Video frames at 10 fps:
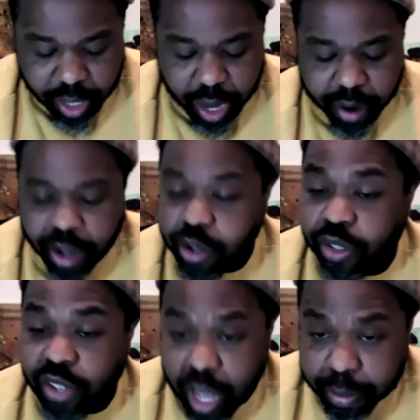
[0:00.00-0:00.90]
Our Uncle
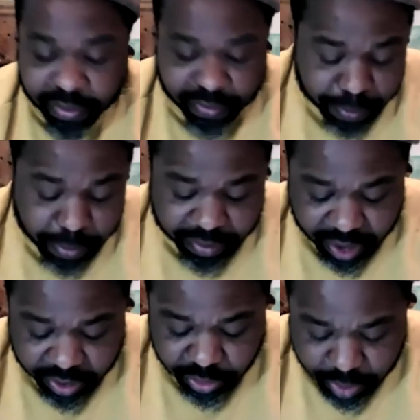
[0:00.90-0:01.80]
Thomas, my
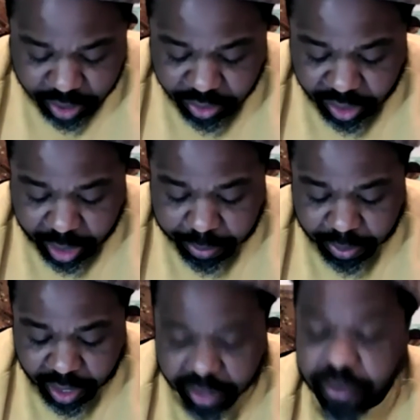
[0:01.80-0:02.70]
father's brother, kept
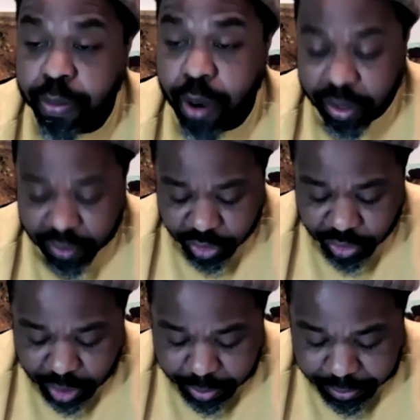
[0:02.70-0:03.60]
us for part of the trip.